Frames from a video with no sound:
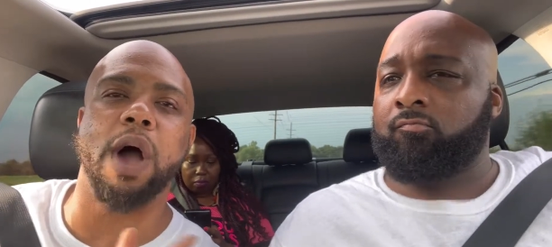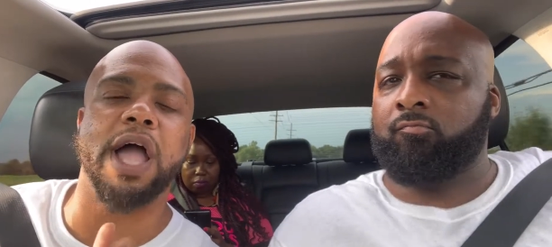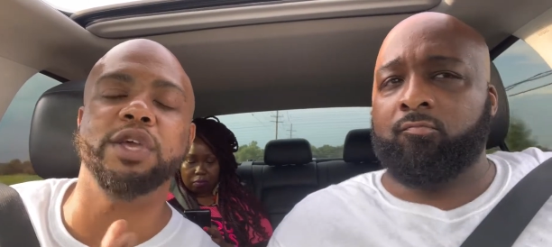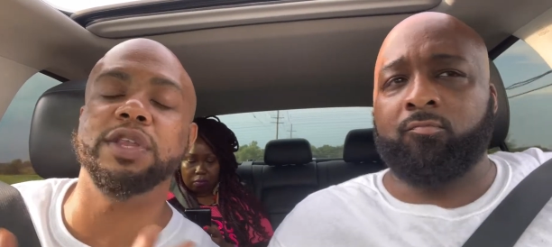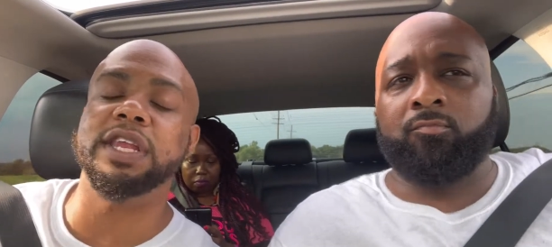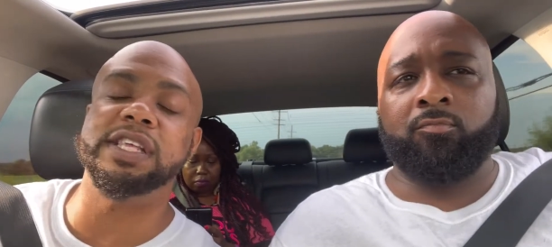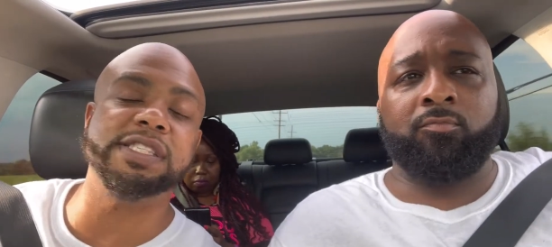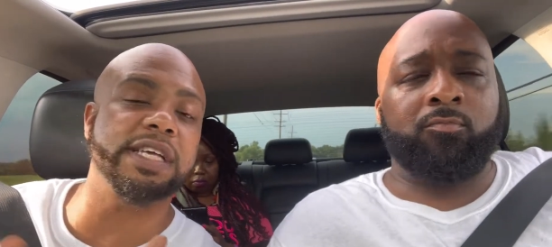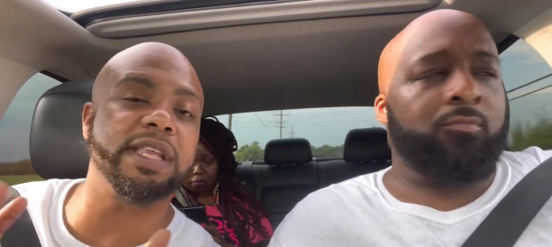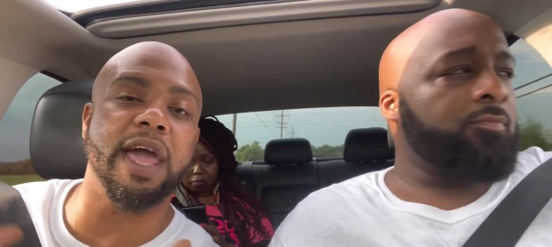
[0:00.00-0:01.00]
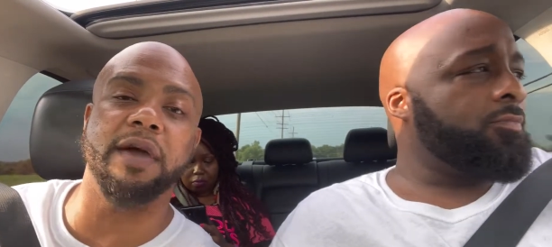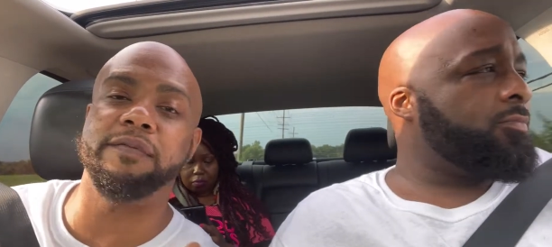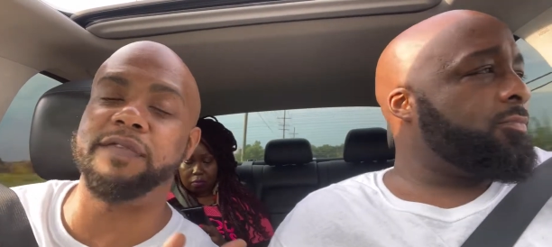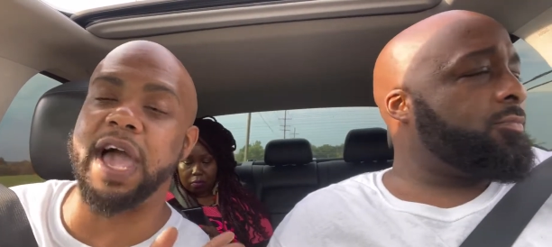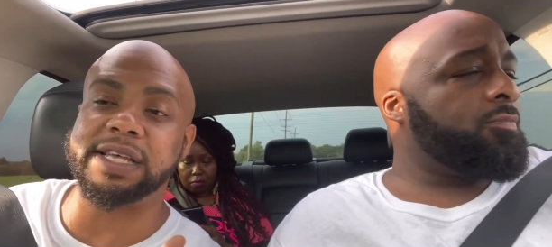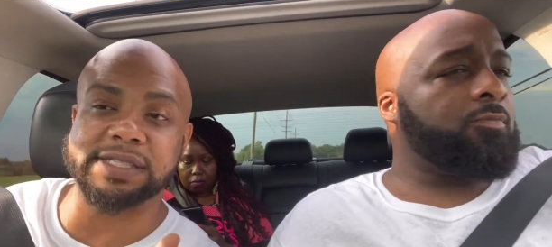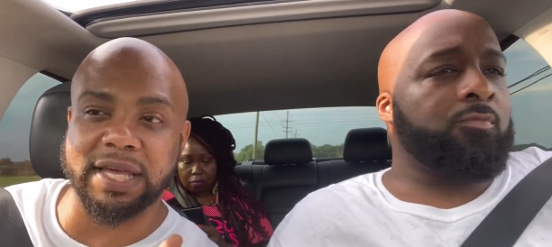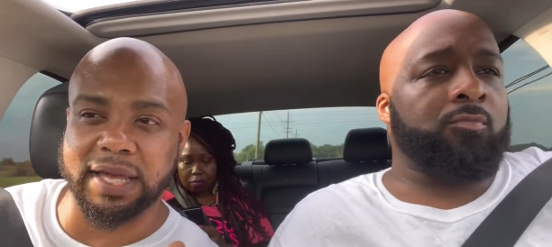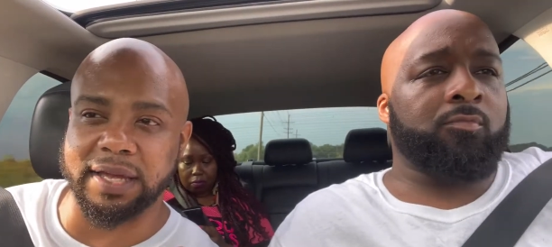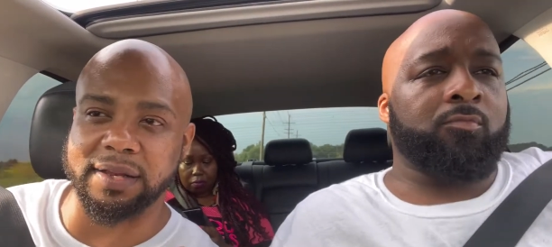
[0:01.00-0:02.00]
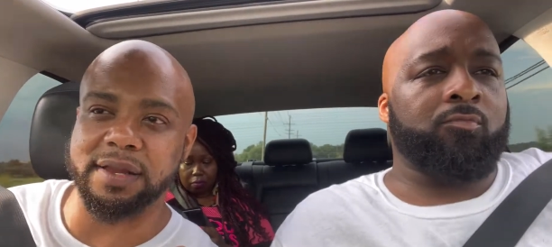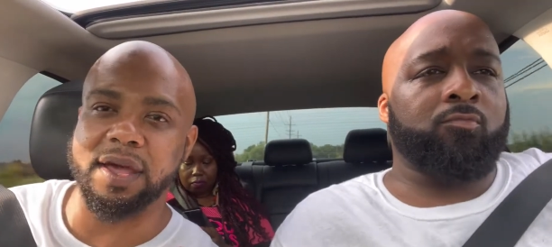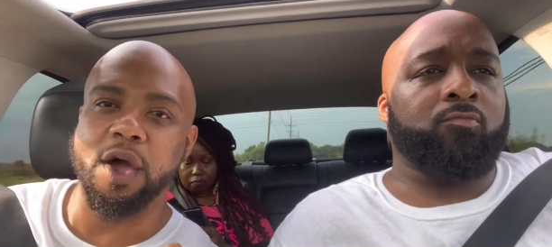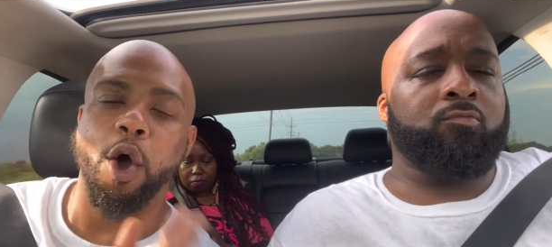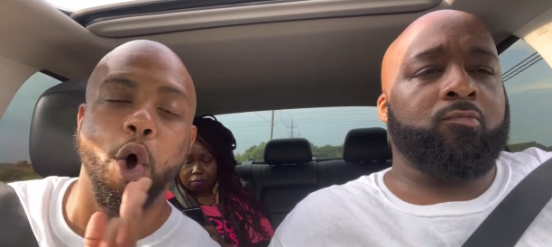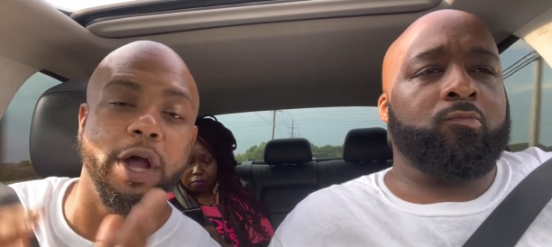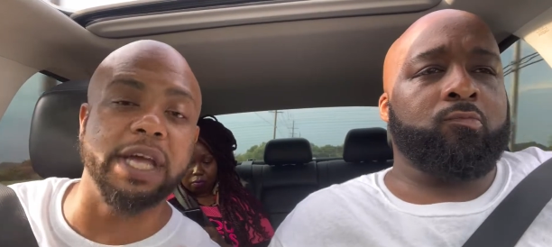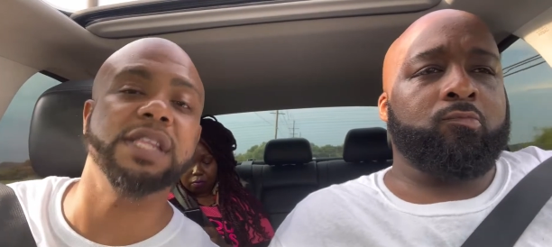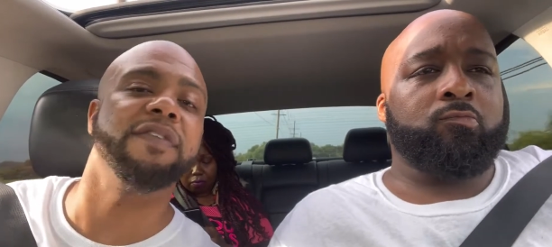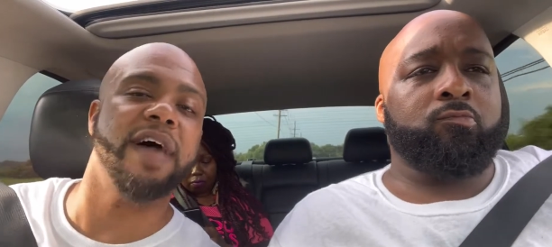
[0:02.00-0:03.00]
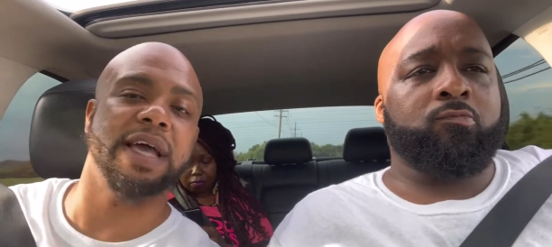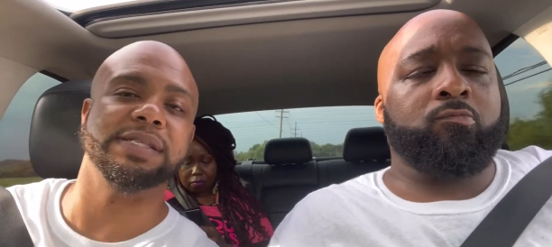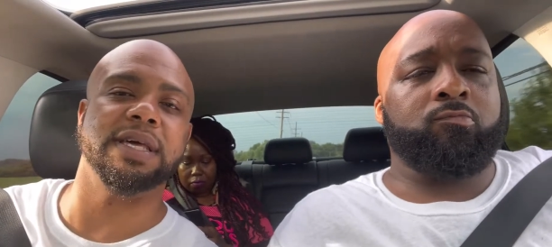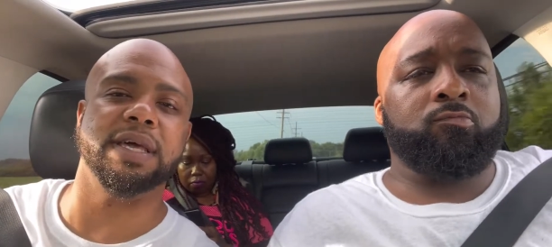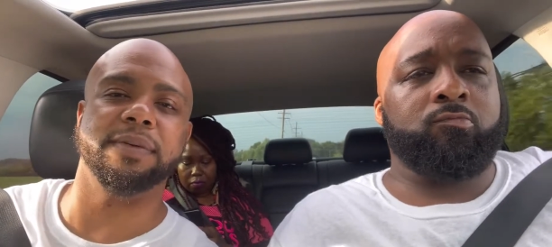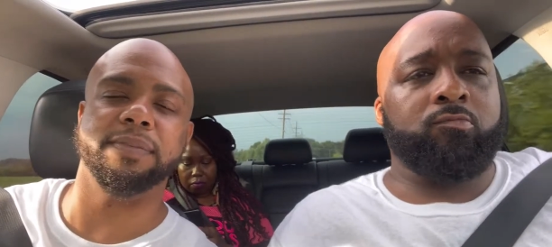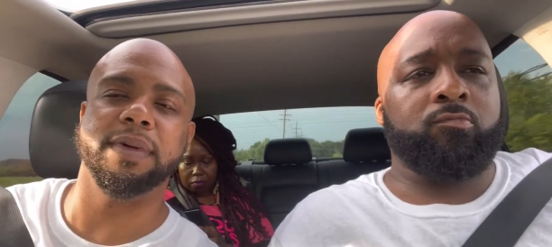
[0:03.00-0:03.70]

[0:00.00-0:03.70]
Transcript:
Speaker 1: why you need to take that vaccine or get the vaccine.